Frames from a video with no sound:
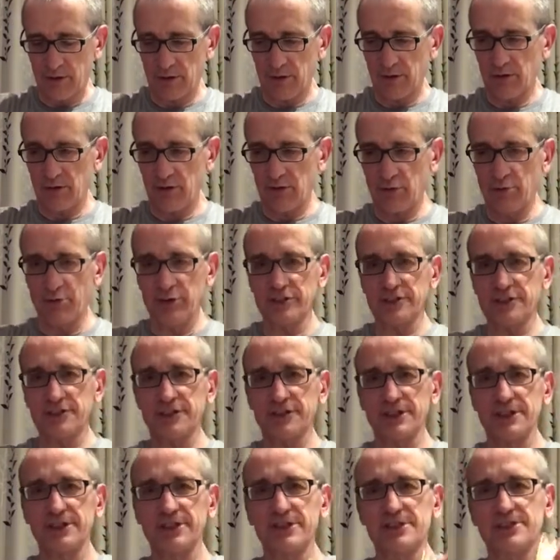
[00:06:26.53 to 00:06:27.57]
a bunch of
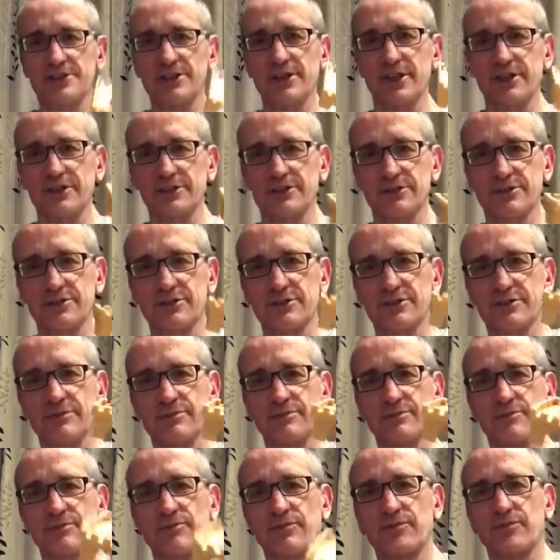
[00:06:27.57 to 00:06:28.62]
these things,
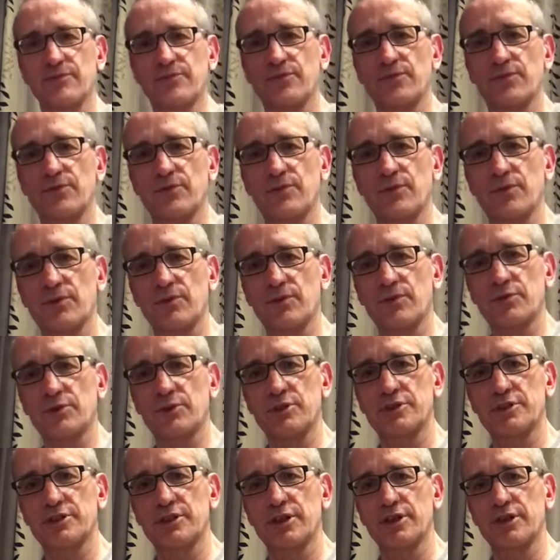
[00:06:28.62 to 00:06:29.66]

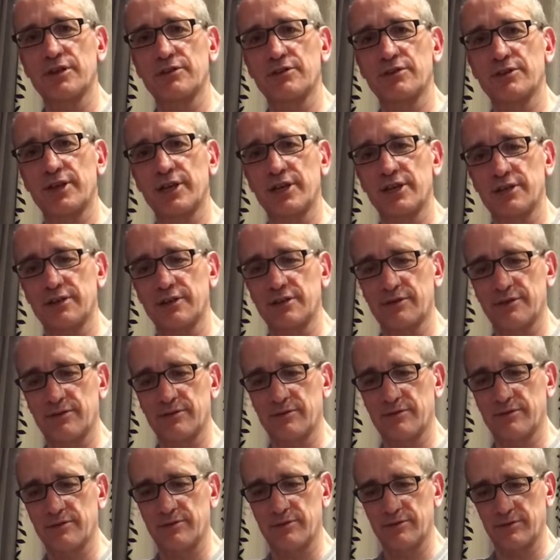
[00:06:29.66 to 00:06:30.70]
which are like,
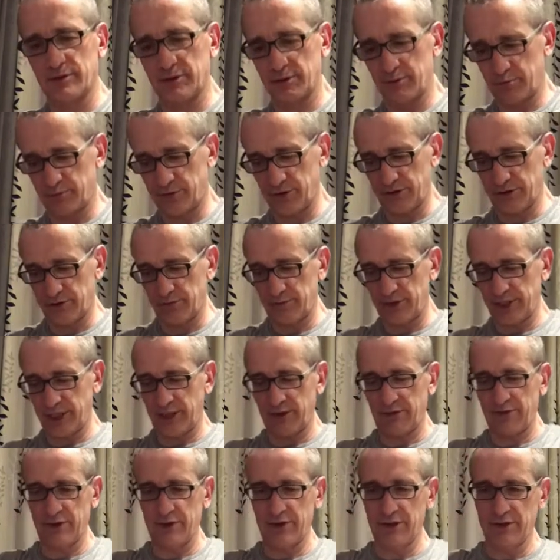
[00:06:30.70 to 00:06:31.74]
you put them
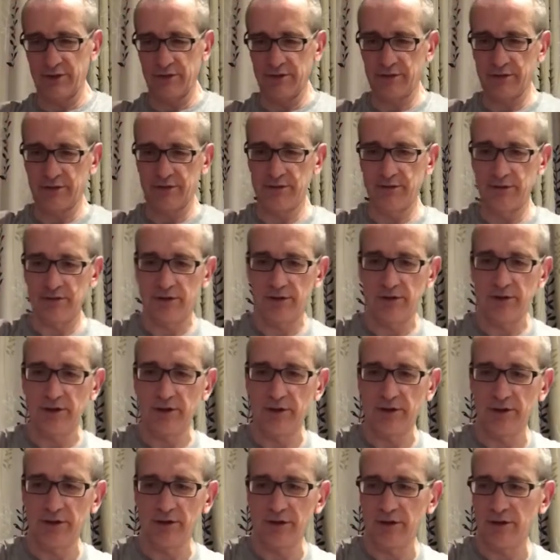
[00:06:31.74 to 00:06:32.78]
down there
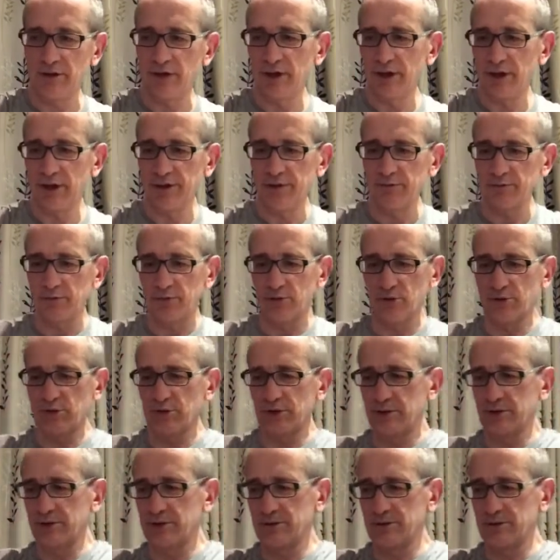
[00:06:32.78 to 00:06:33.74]
on the board.